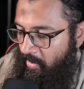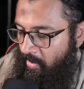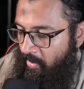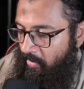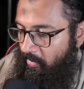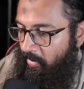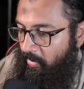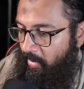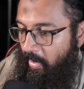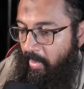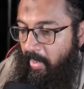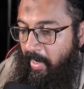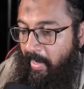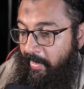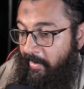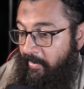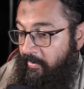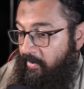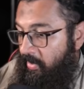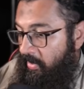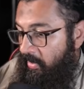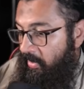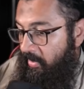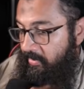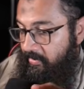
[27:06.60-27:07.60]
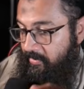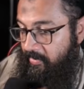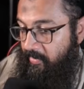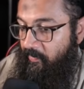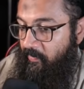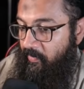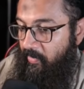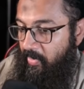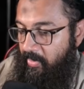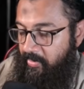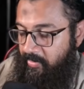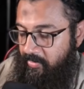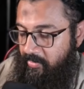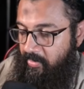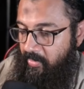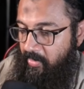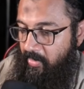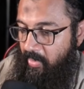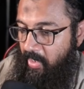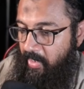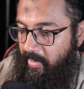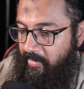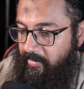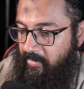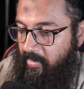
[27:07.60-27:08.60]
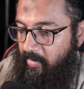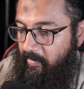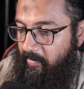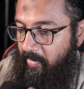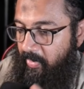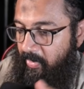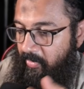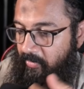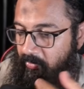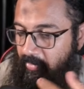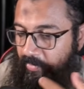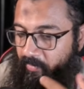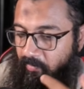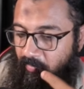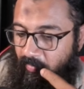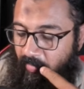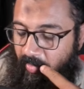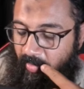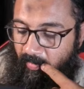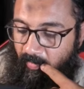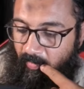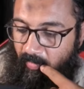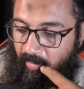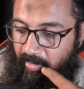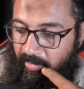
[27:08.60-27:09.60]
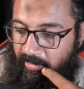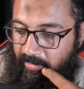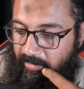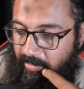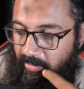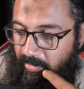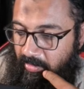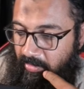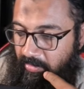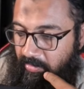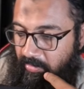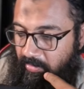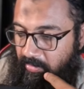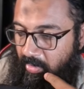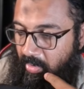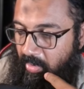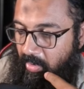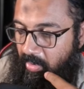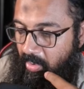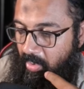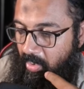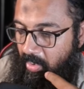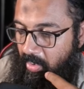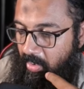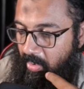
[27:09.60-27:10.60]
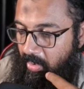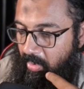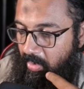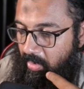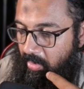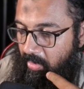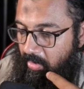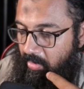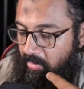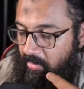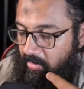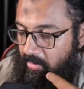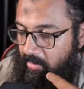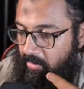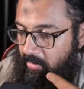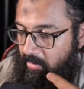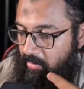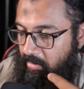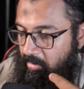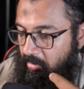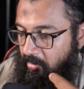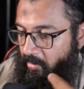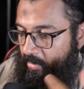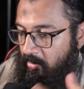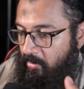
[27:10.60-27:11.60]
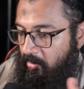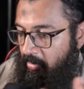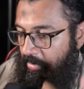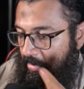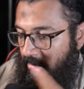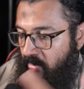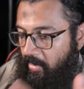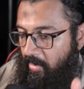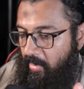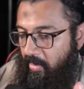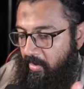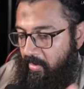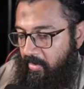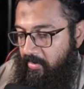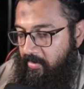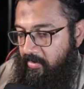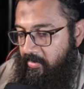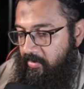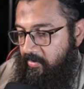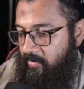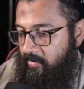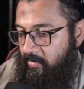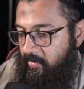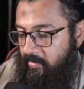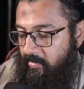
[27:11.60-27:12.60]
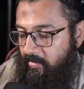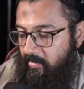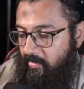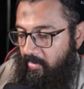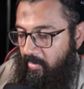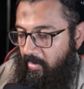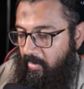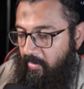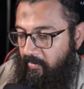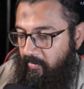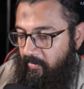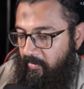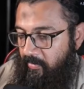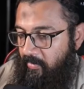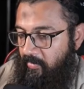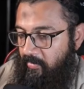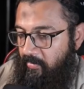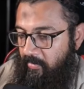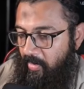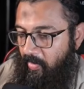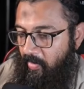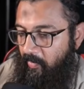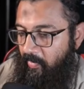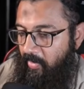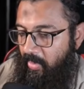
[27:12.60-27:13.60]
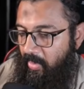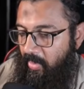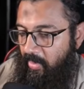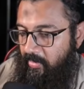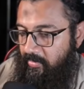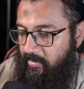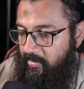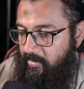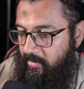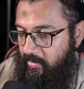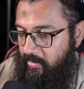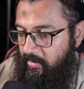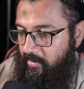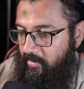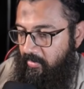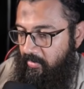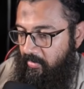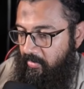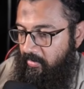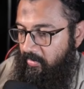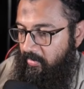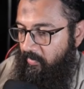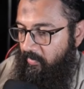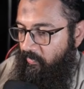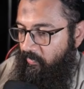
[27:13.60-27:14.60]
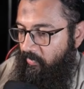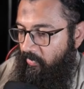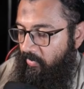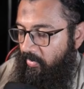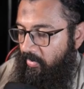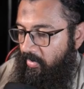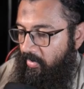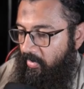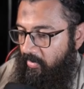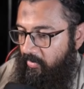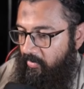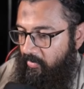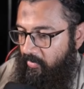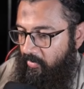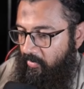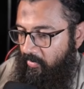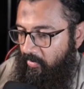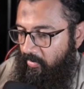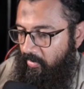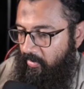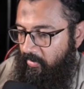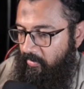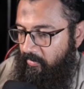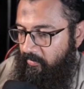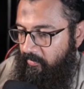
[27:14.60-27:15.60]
Okay, I think it's a faster as compared to the free version, and it's giving us the full control.